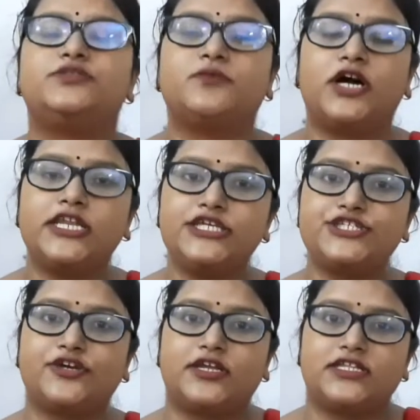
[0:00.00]
morning,
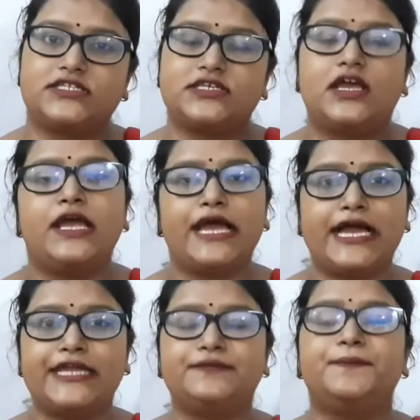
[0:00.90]
students
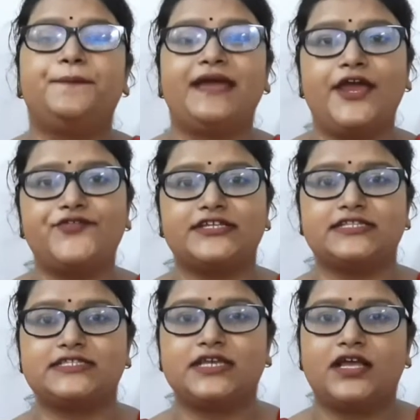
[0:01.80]
and
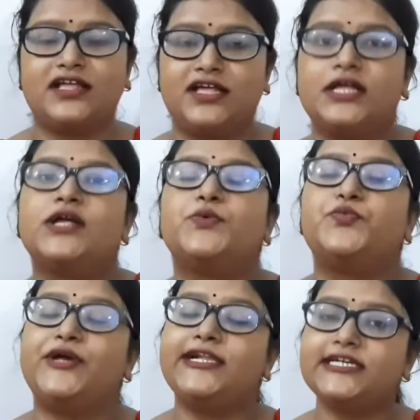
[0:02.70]
parents.
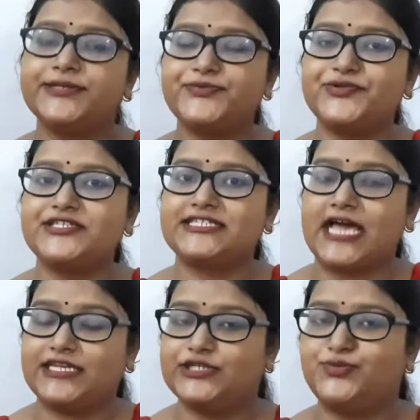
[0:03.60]
Welcome to
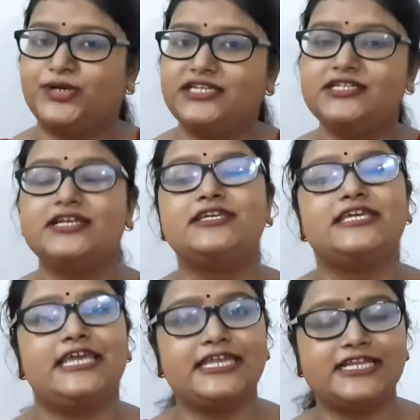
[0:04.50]
Standard 1
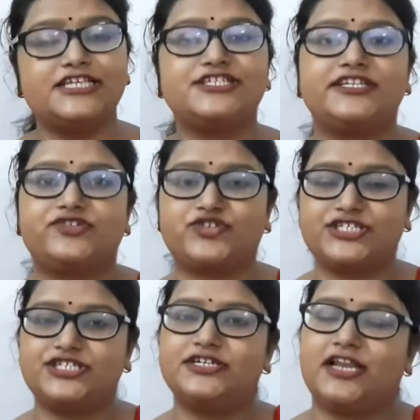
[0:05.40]
English
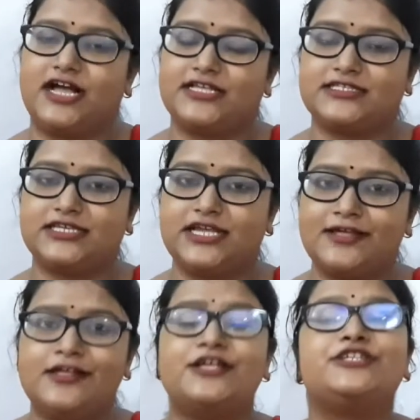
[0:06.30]
Literature class.
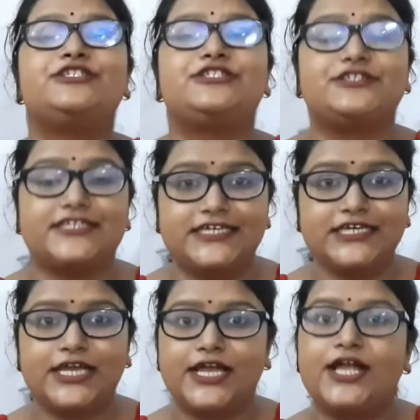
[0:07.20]

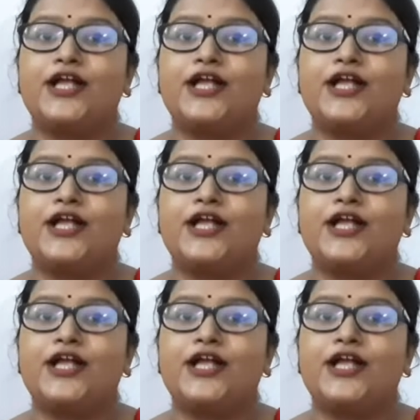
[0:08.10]
Today,